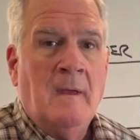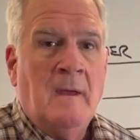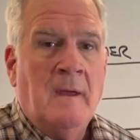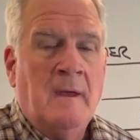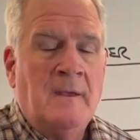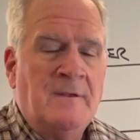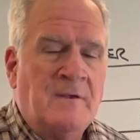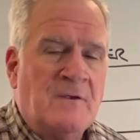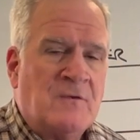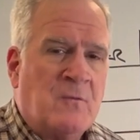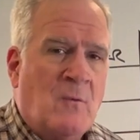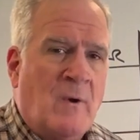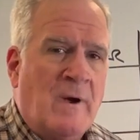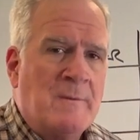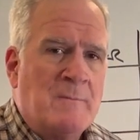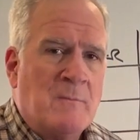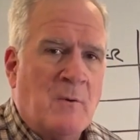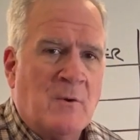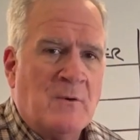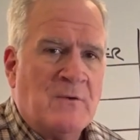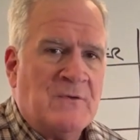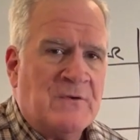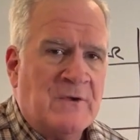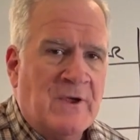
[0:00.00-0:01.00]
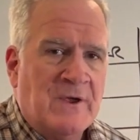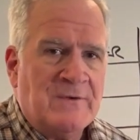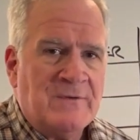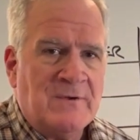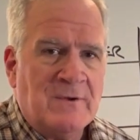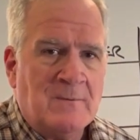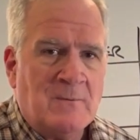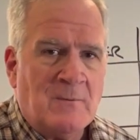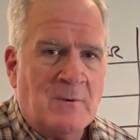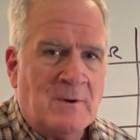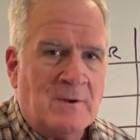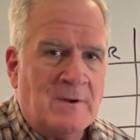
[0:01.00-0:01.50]
In this whiteboard
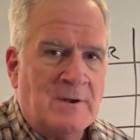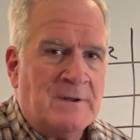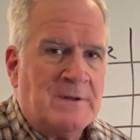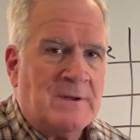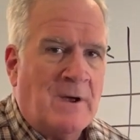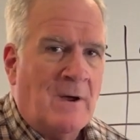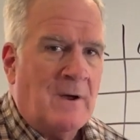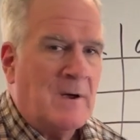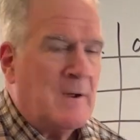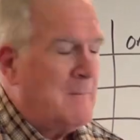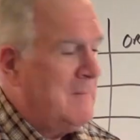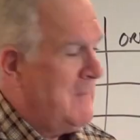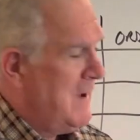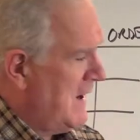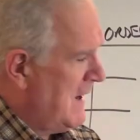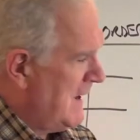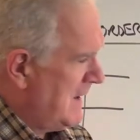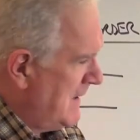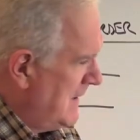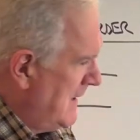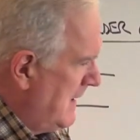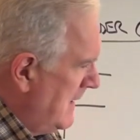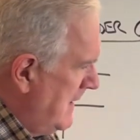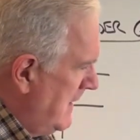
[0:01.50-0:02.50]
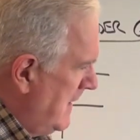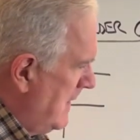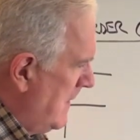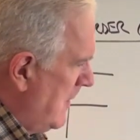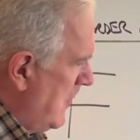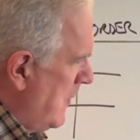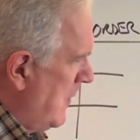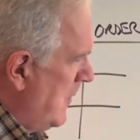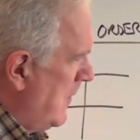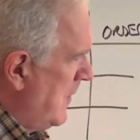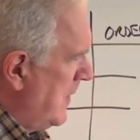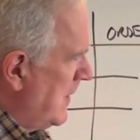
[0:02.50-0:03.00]
session, we're going to talk about
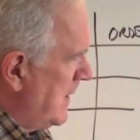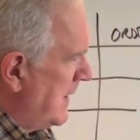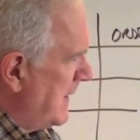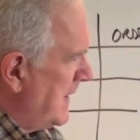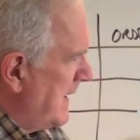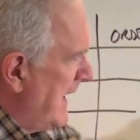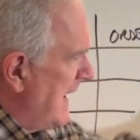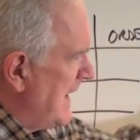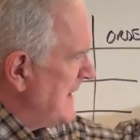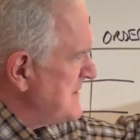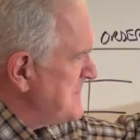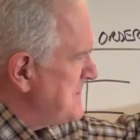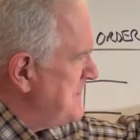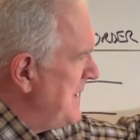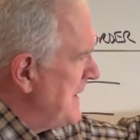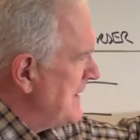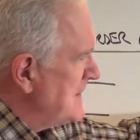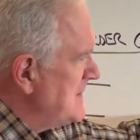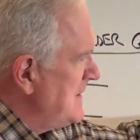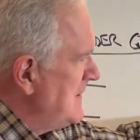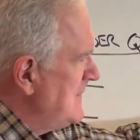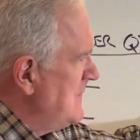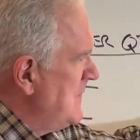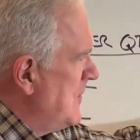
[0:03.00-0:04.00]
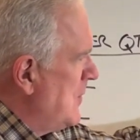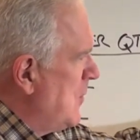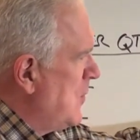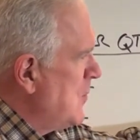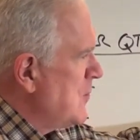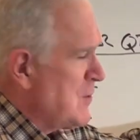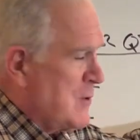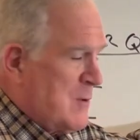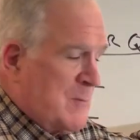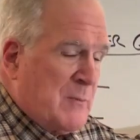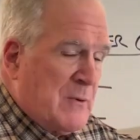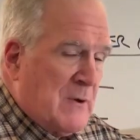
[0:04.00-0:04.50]
an aspect of the
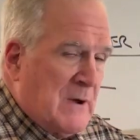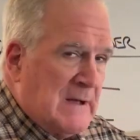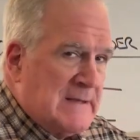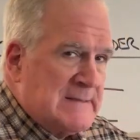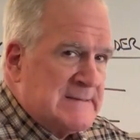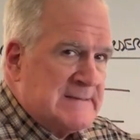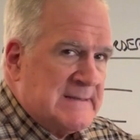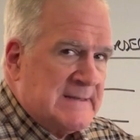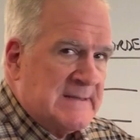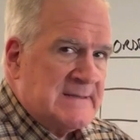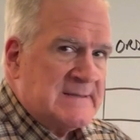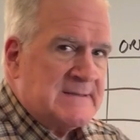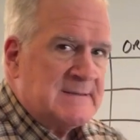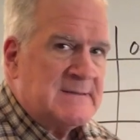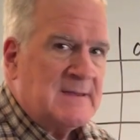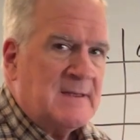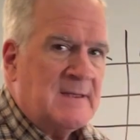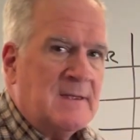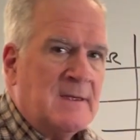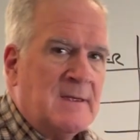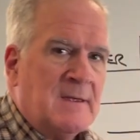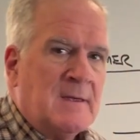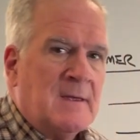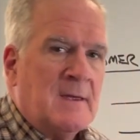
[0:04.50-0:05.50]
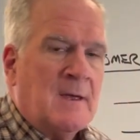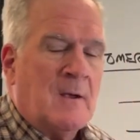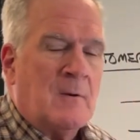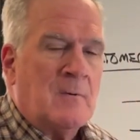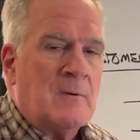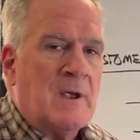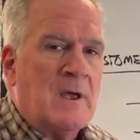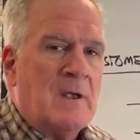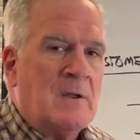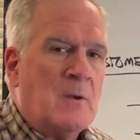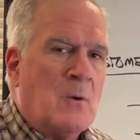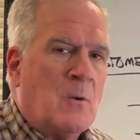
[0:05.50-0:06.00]
order process
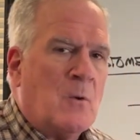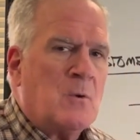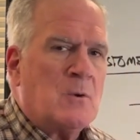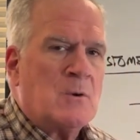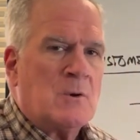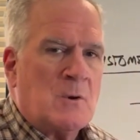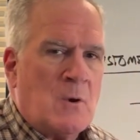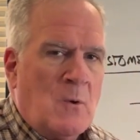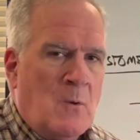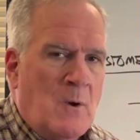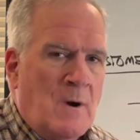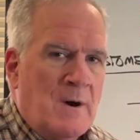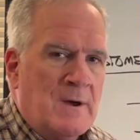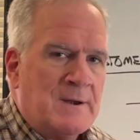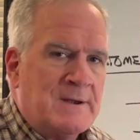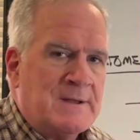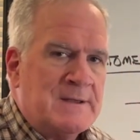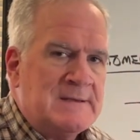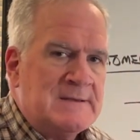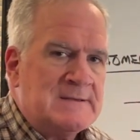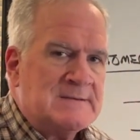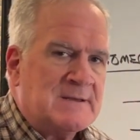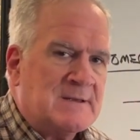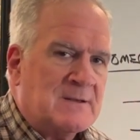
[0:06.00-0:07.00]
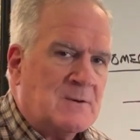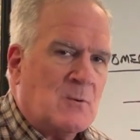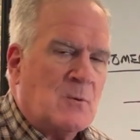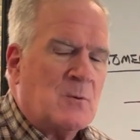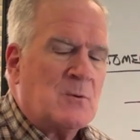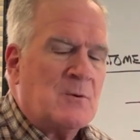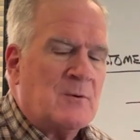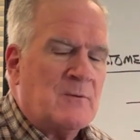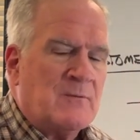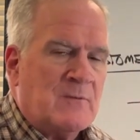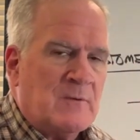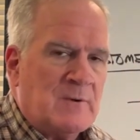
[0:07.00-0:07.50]
around order quantities and
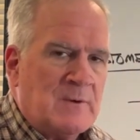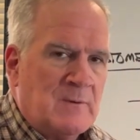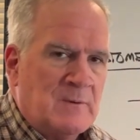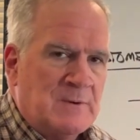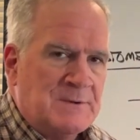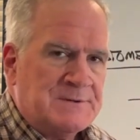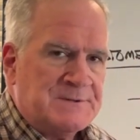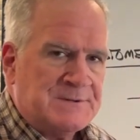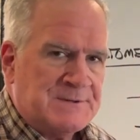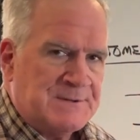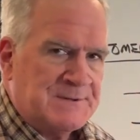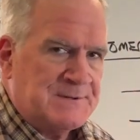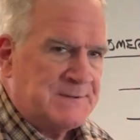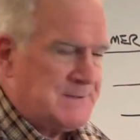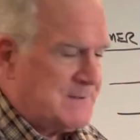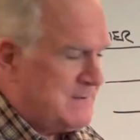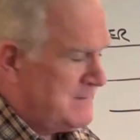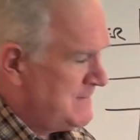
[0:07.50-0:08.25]
order frequencies.